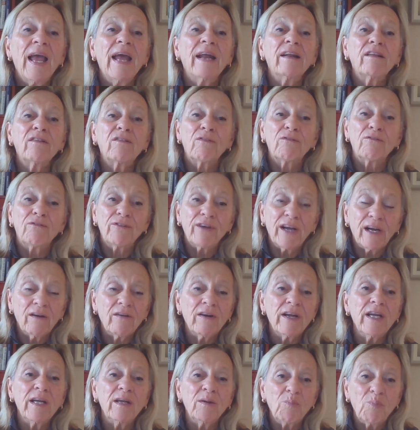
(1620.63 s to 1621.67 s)
And it's
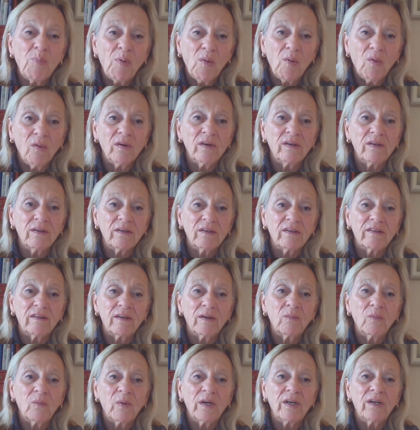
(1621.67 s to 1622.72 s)
very important
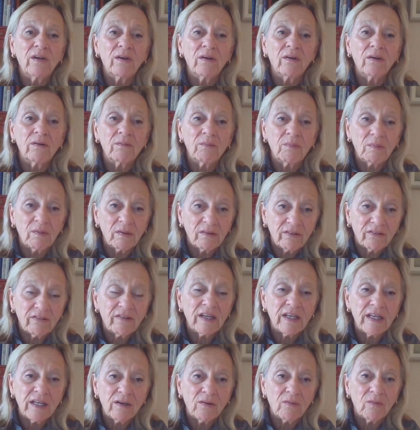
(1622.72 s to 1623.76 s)
that when you're
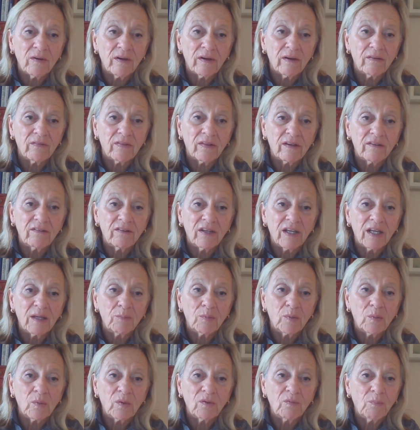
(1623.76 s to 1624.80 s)
sitting around the
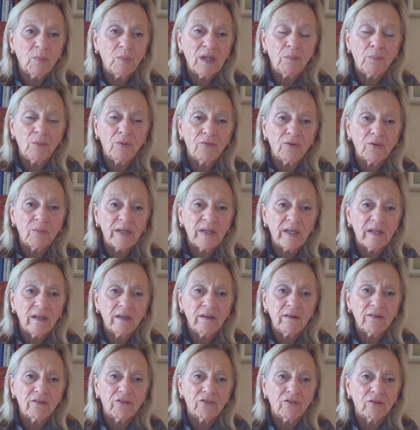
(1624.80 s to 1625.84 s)
table with people from an
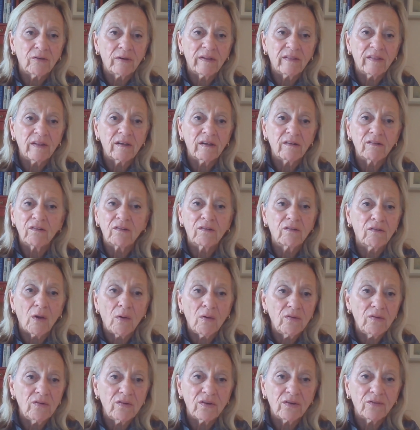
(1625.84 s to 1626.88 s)
industry that is
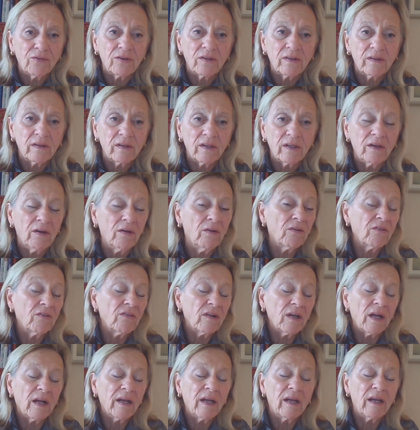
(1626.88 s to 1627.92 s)
so different than yours,
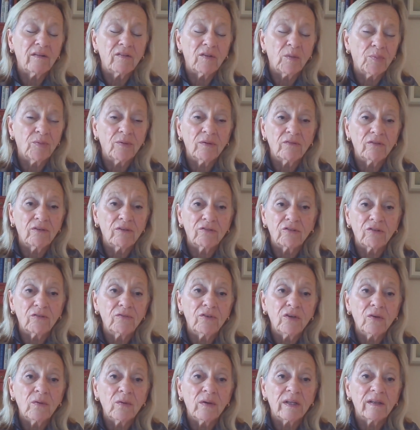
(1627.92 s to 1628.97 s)
and I had the privilege
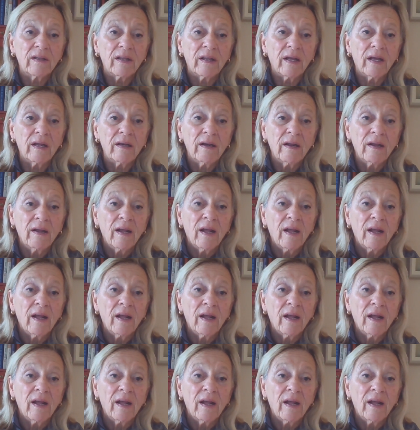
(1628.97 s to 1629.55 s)
of doing that,